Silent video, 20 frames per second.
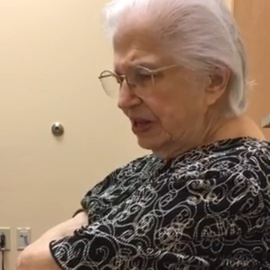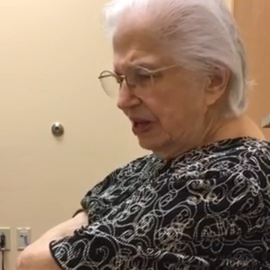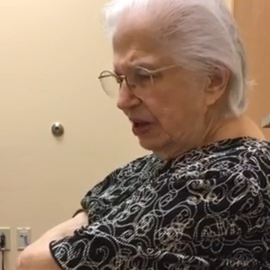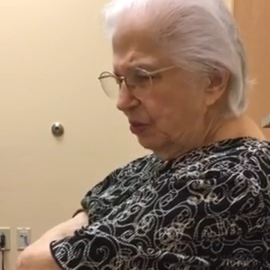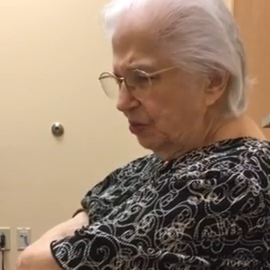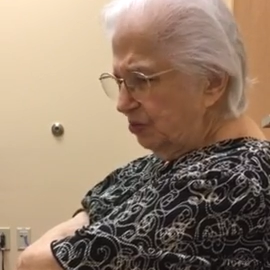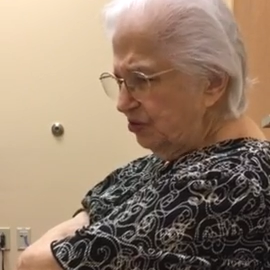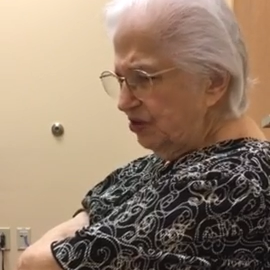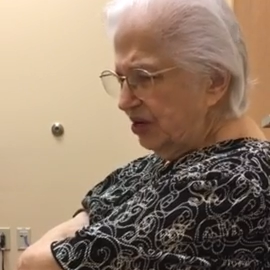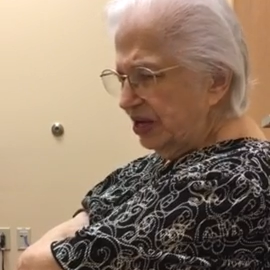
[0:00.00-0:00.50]
I
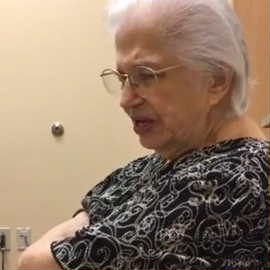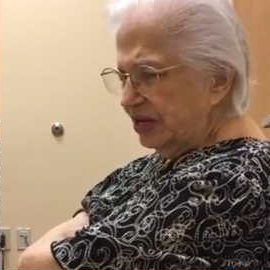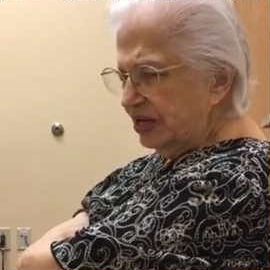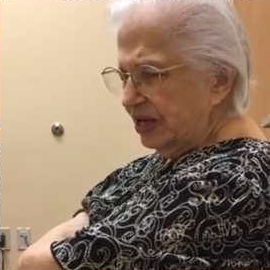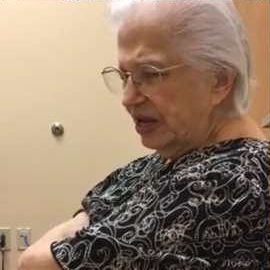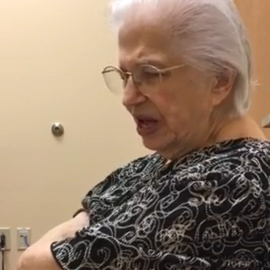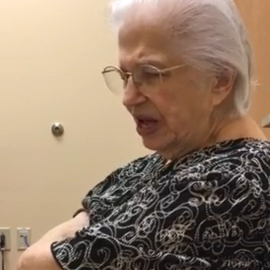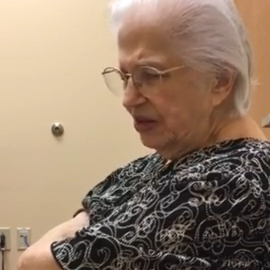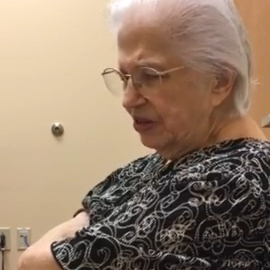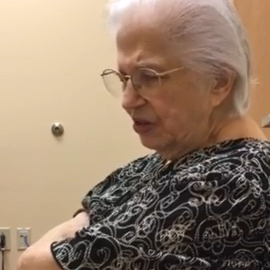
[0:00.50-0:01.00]
wish I could
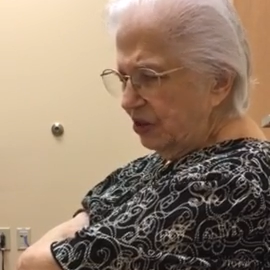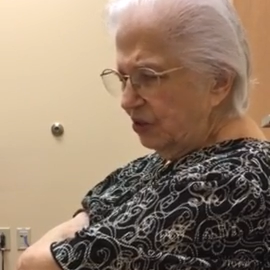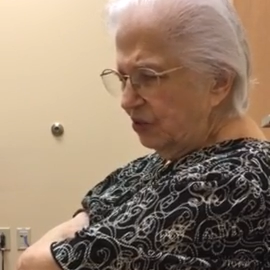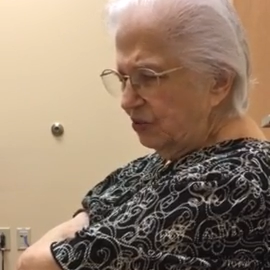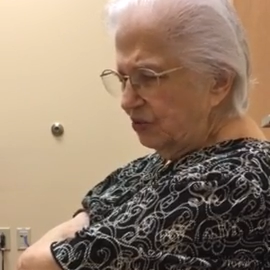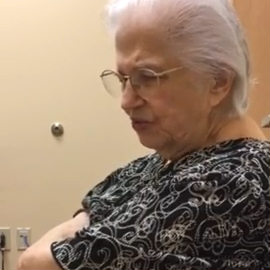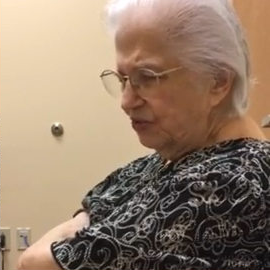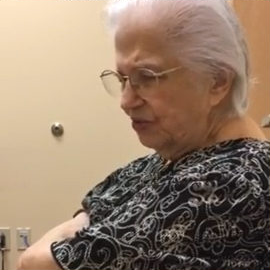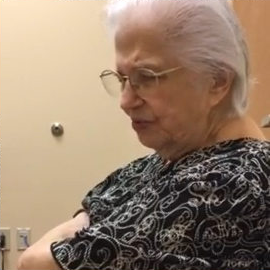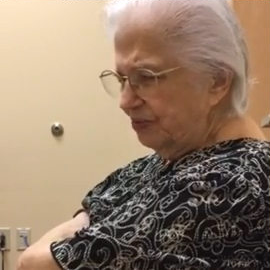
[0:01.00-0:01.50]
have gotten
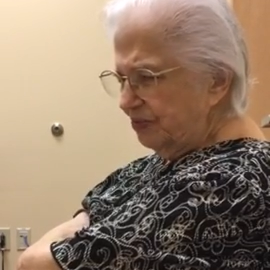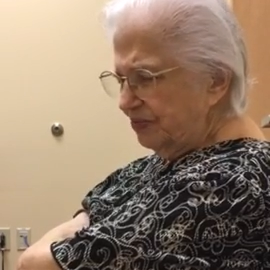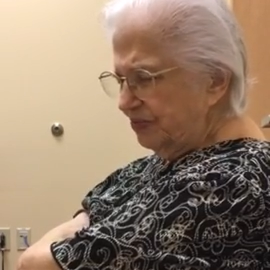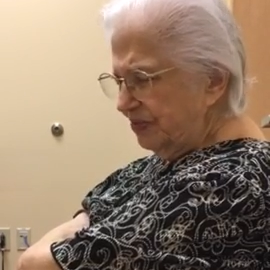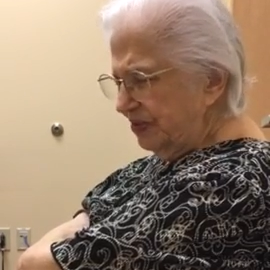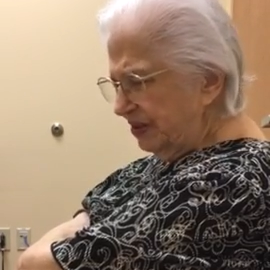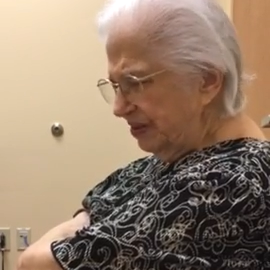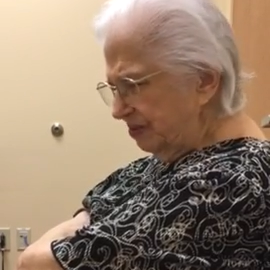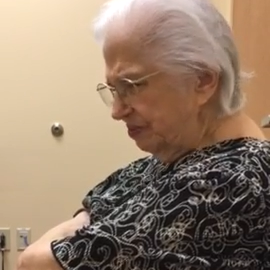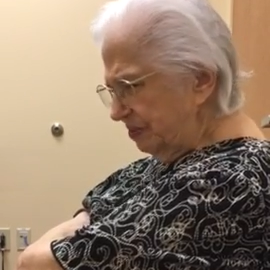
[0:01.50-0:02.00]
those,
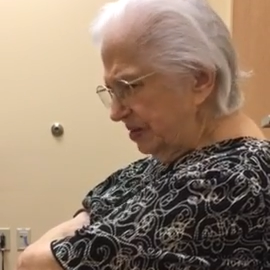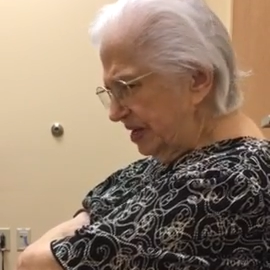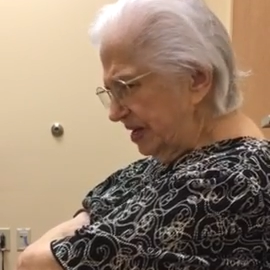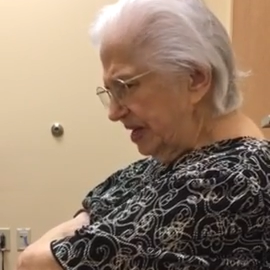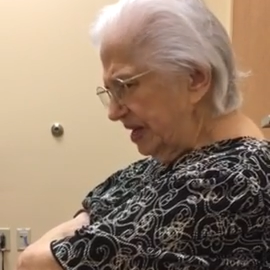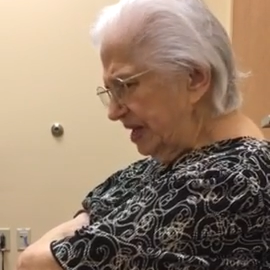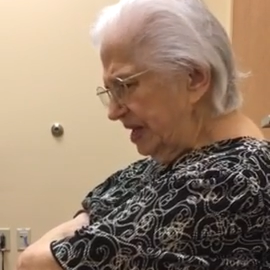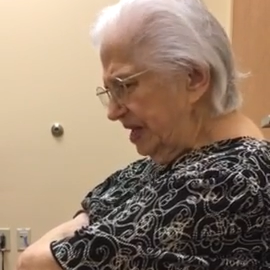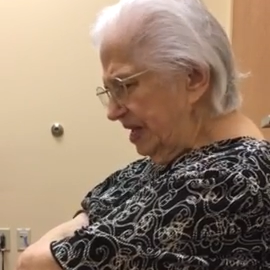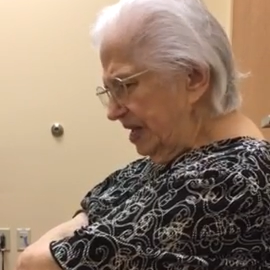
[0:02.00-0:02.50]
but
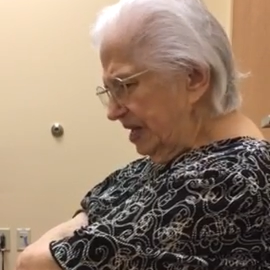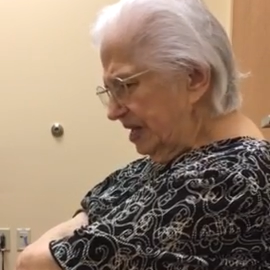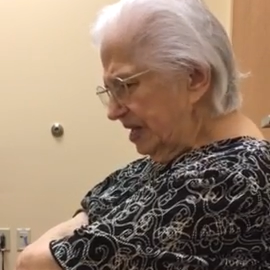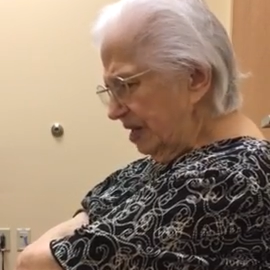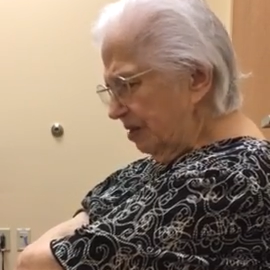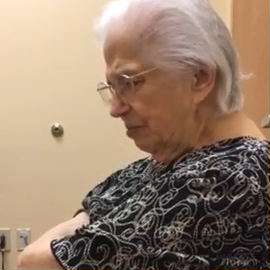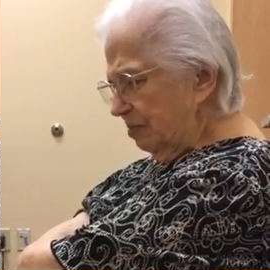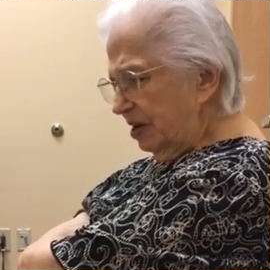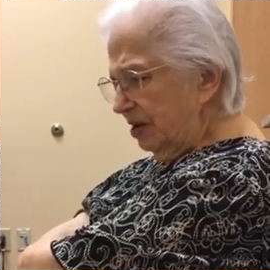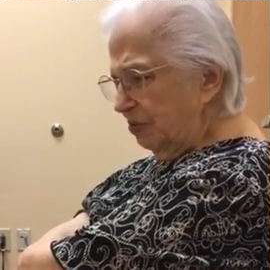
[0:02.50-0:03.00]
I
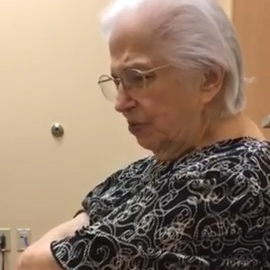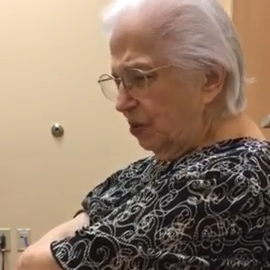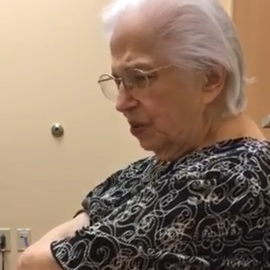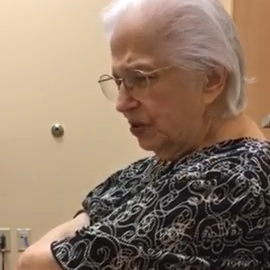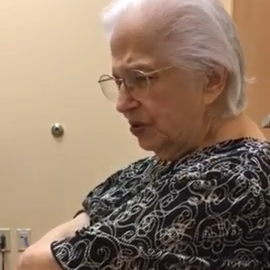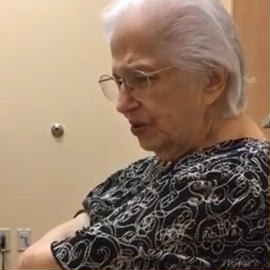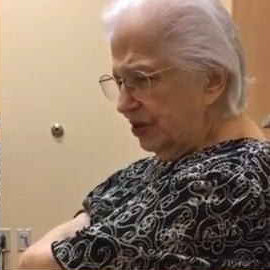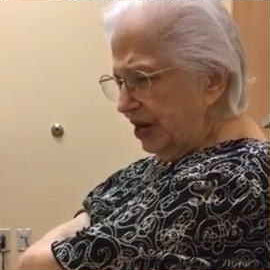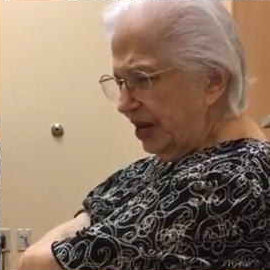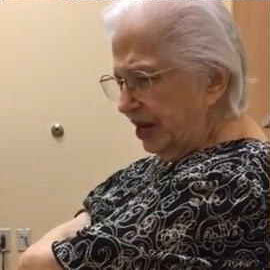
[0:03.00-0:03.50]
got mine
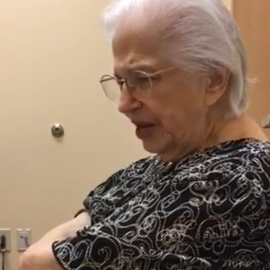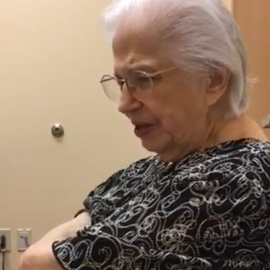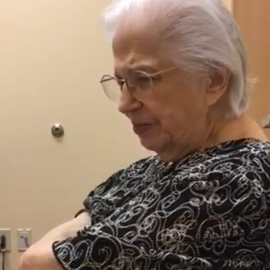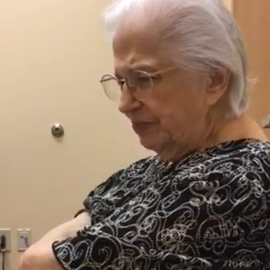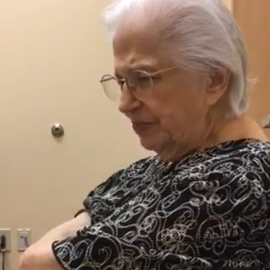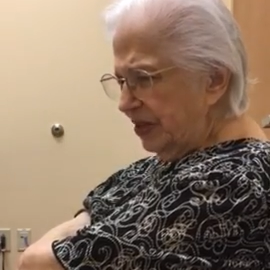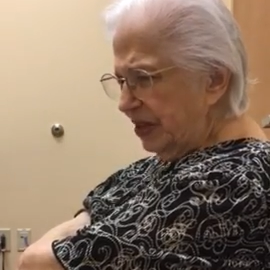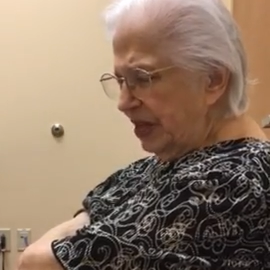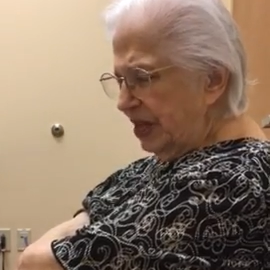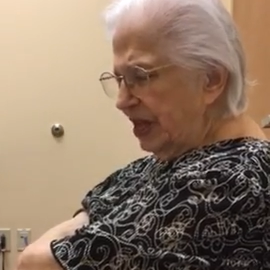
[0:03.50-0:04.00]
watered
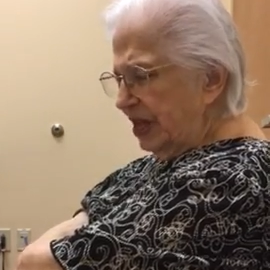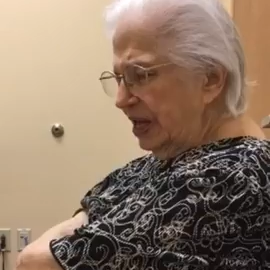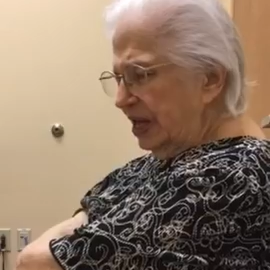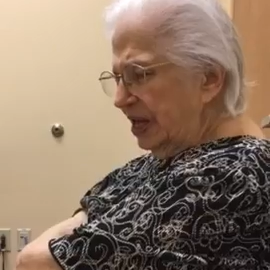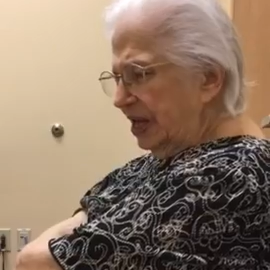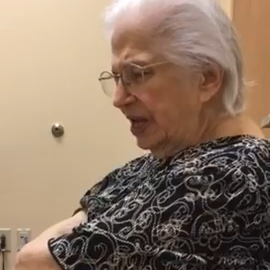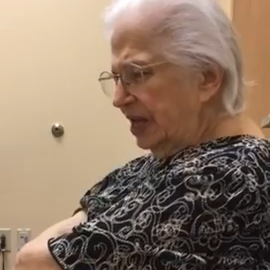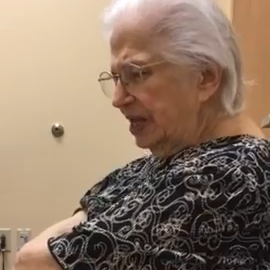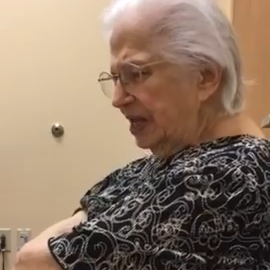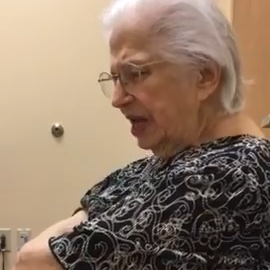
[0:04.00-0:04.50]
down.
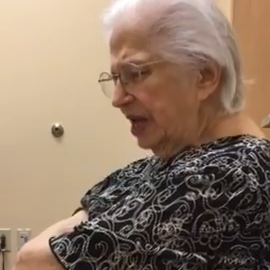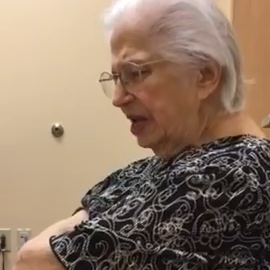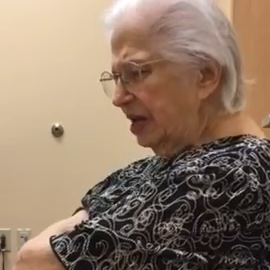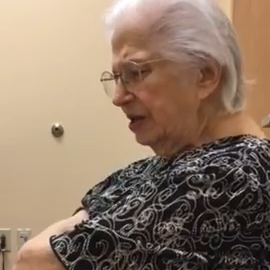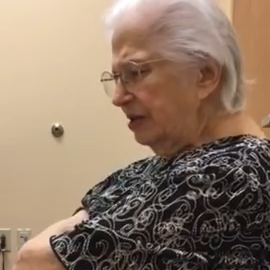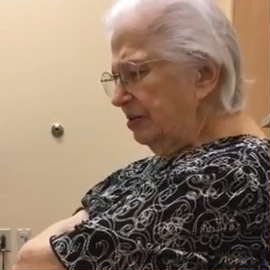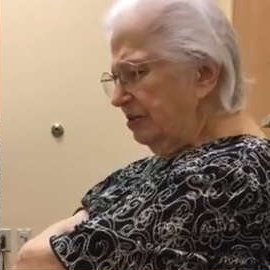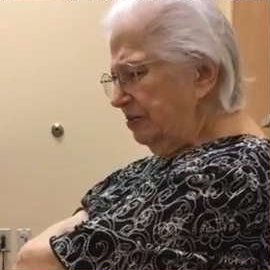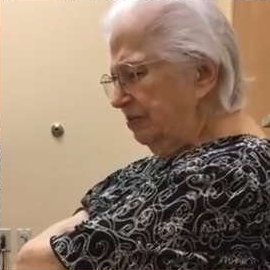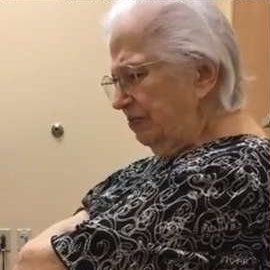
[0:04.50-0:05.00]

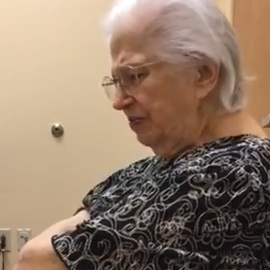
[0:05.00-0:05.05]
Now,